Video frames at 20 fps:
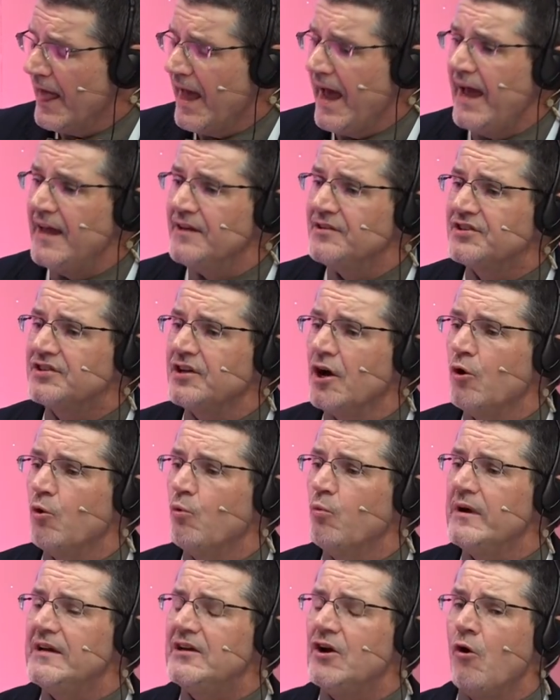And so
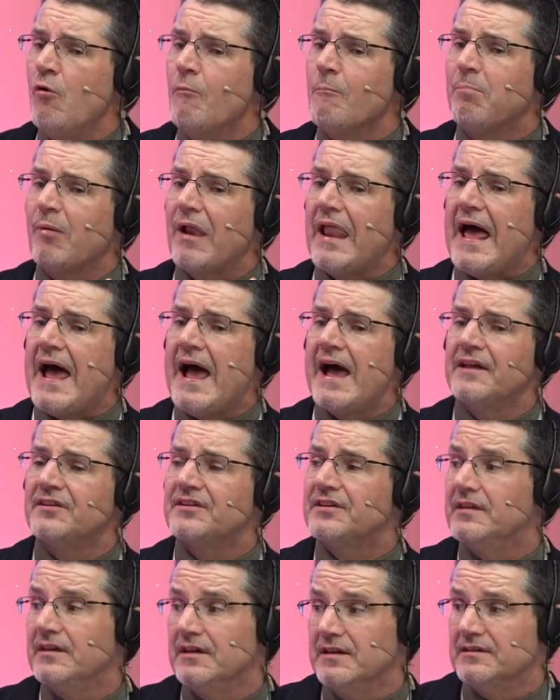we don't
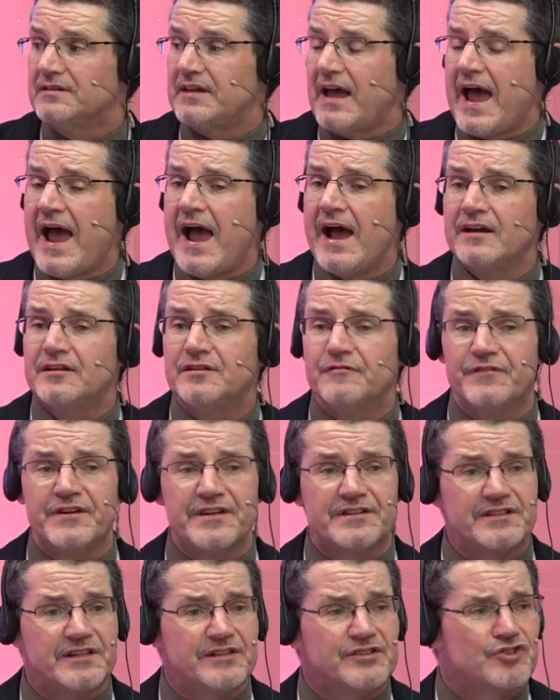blast these
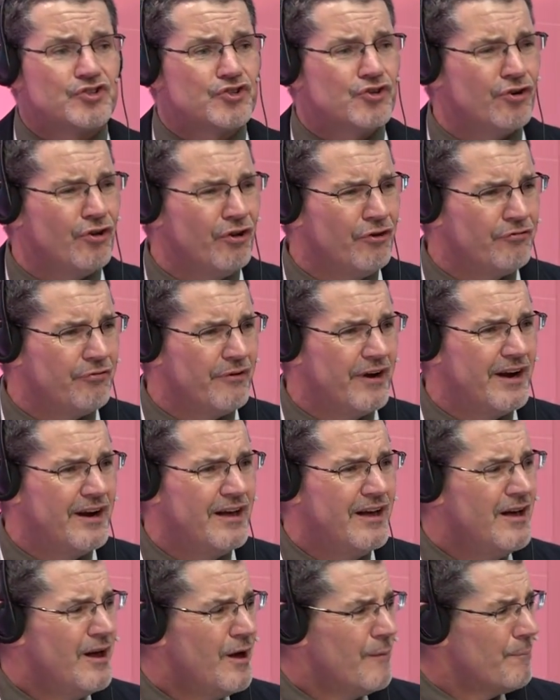activists as children,
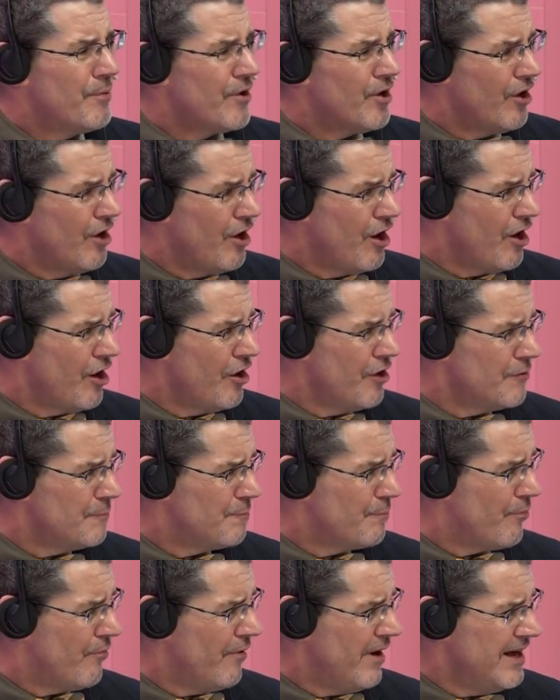but our heart
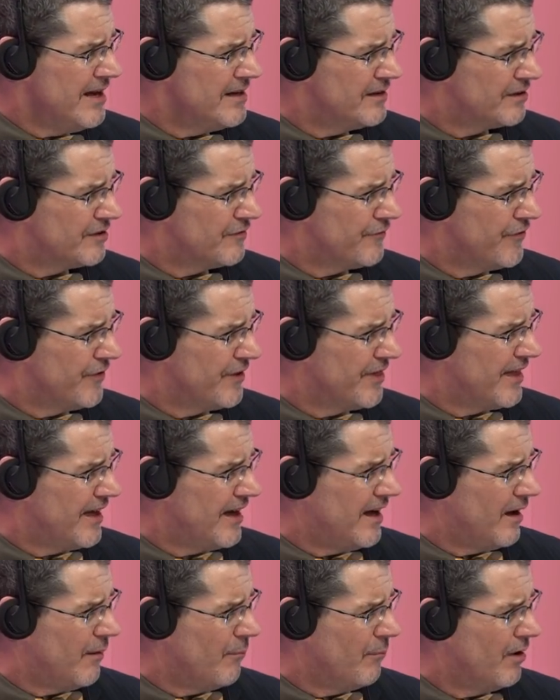breaks for
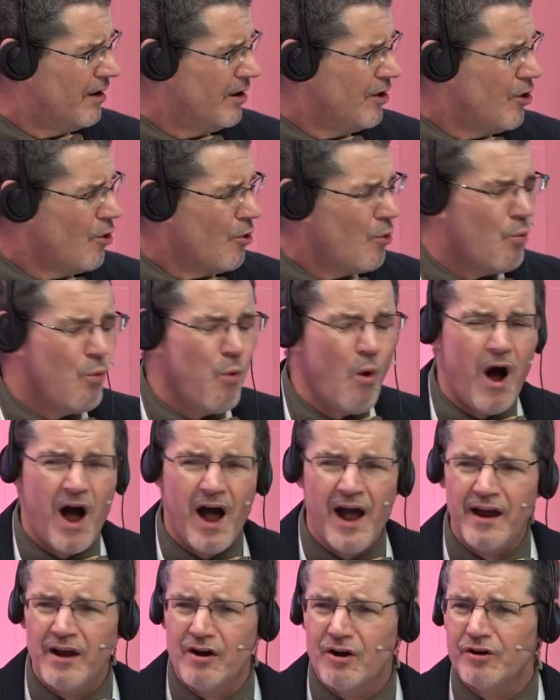them.
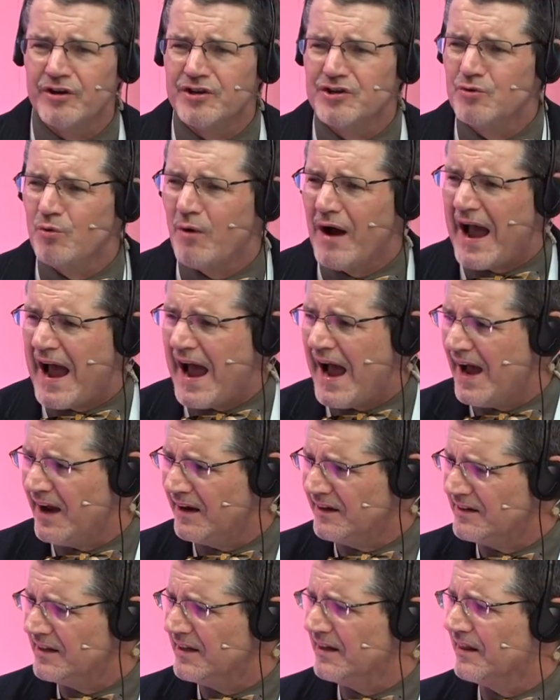Why are you
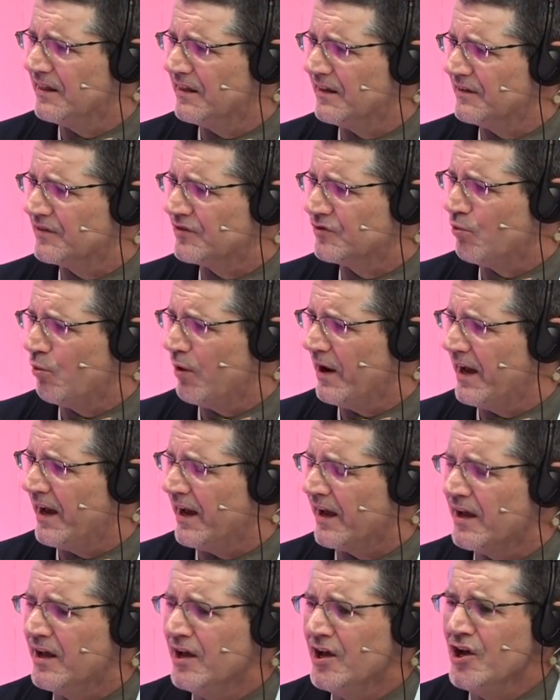acting this
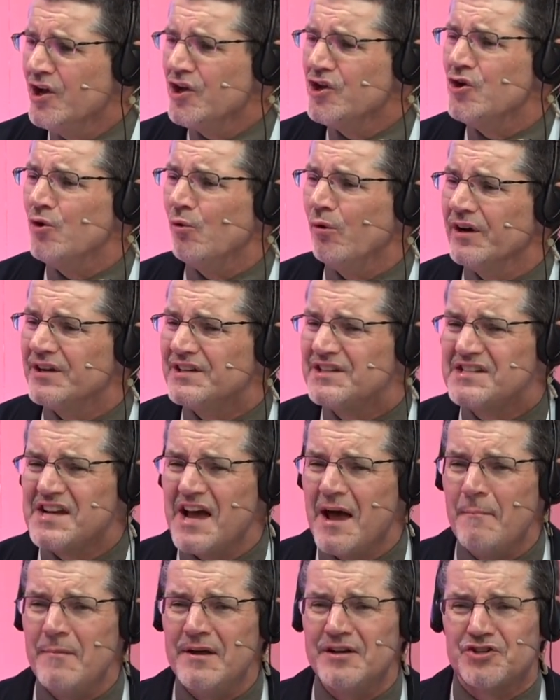way? You are
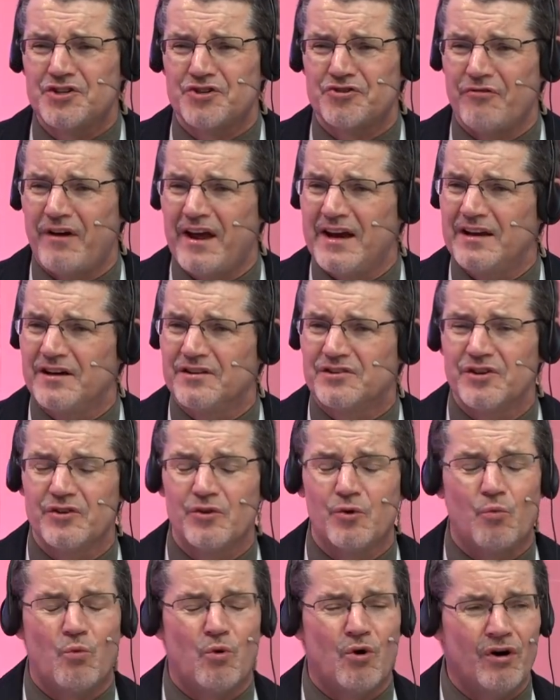demonstrating to
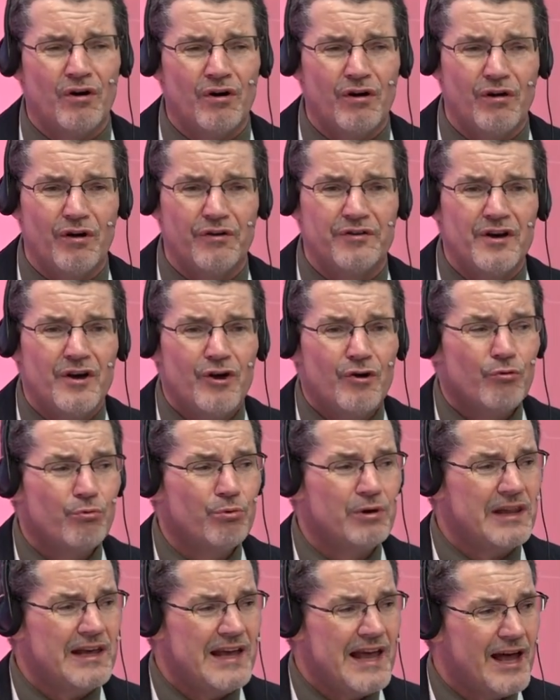the world
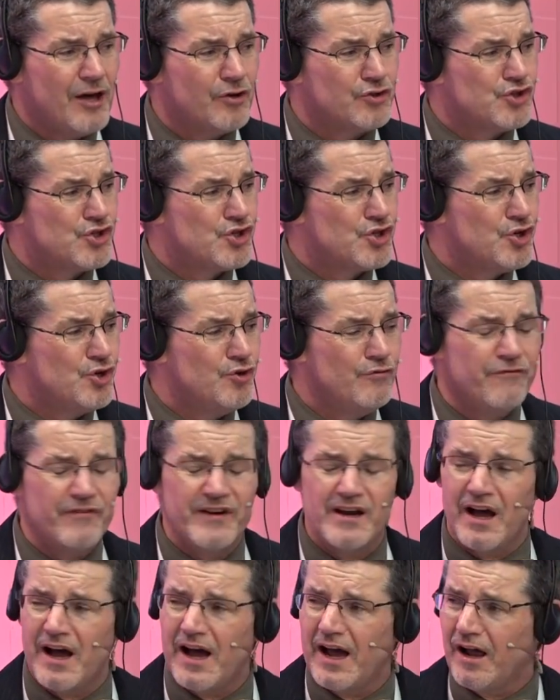really how
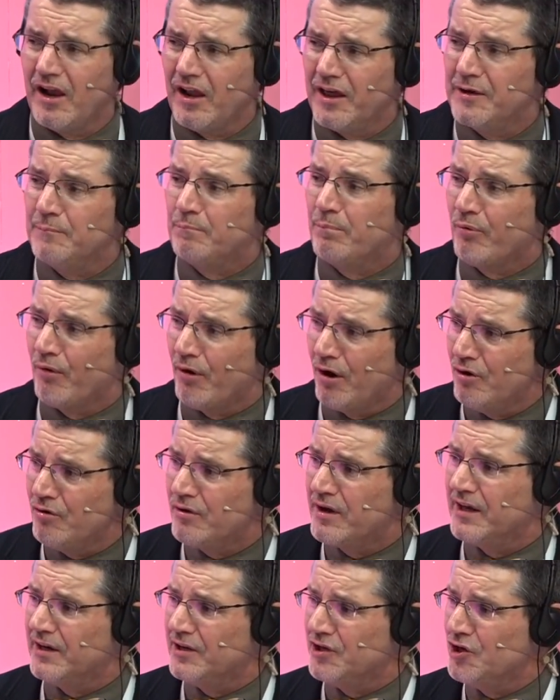juvenile and
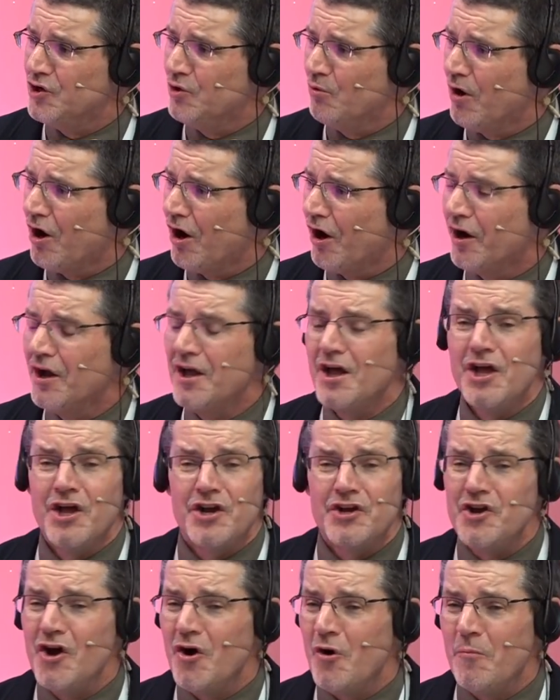broken you are.
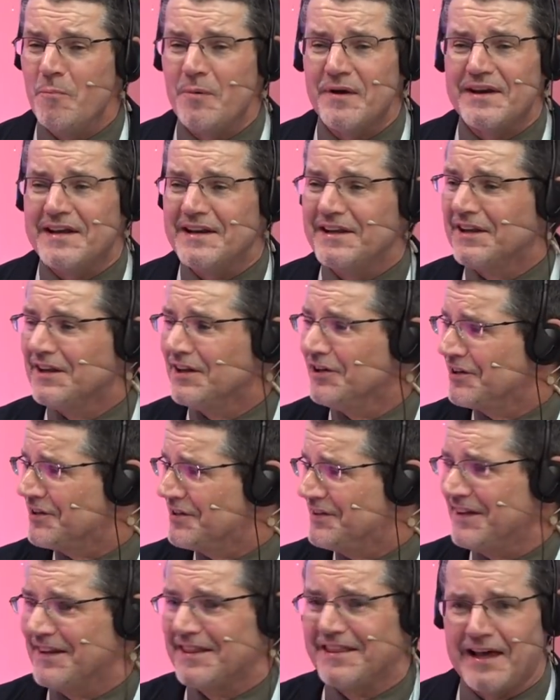Nobody
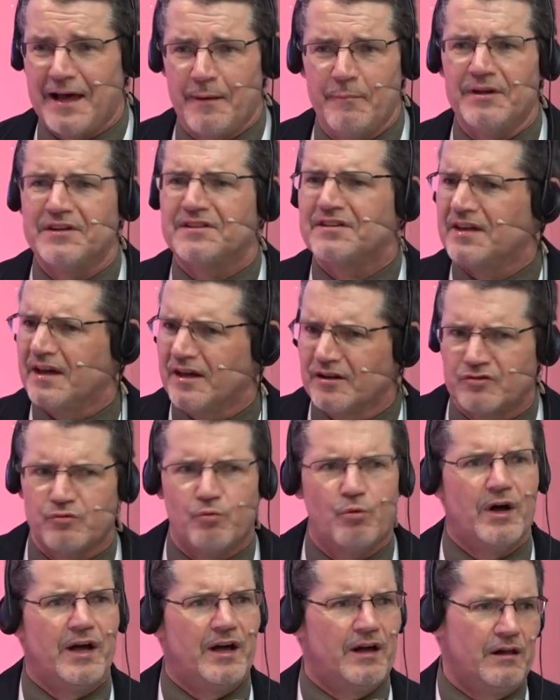looks at them and says,
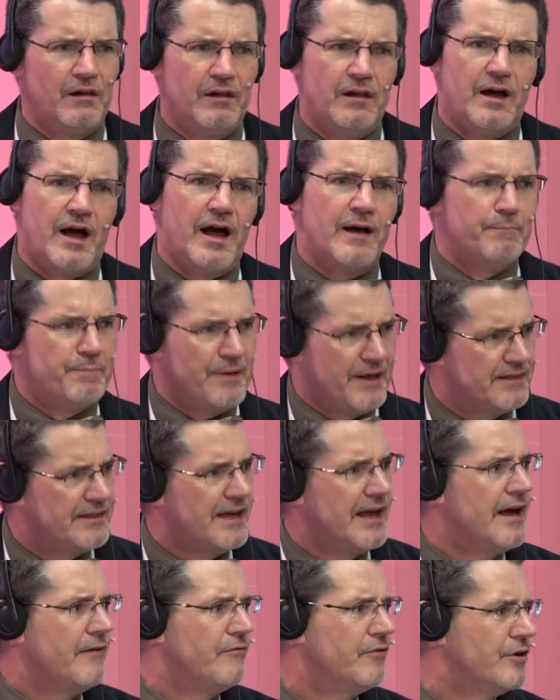well, I bet they
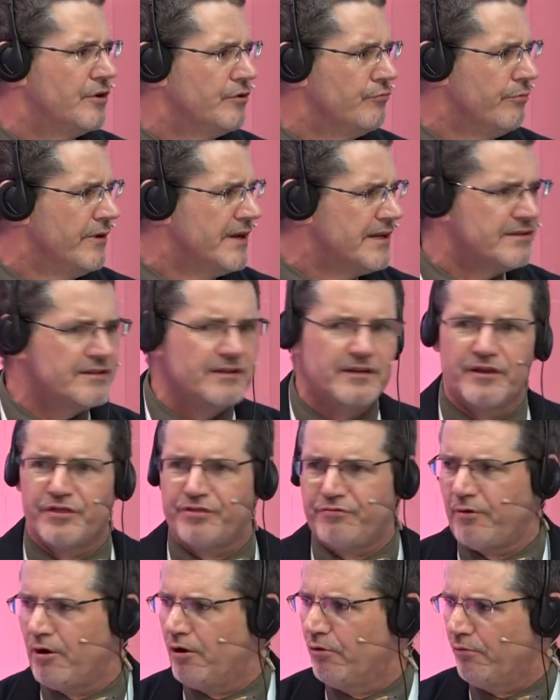have a good reason to
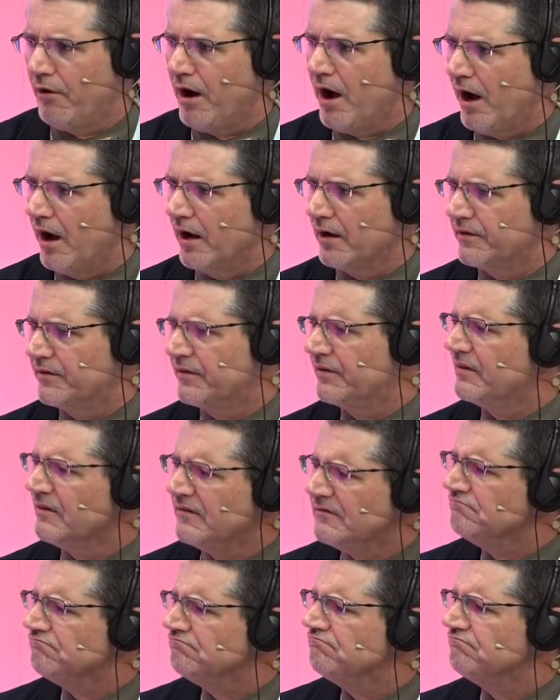throw rocks.
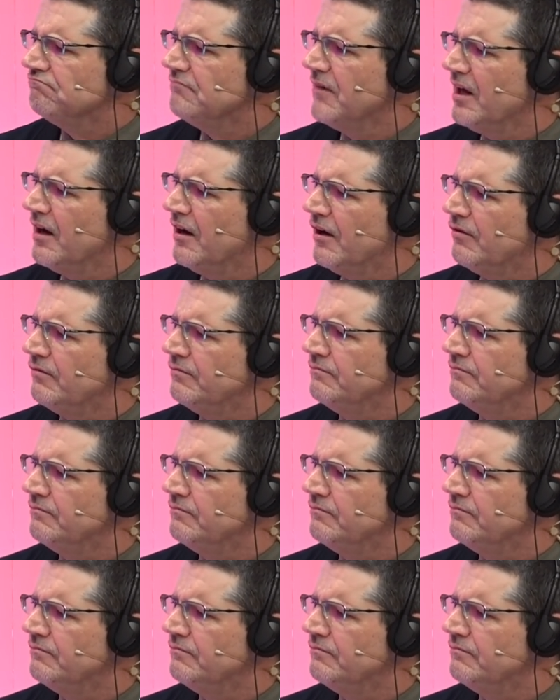You know?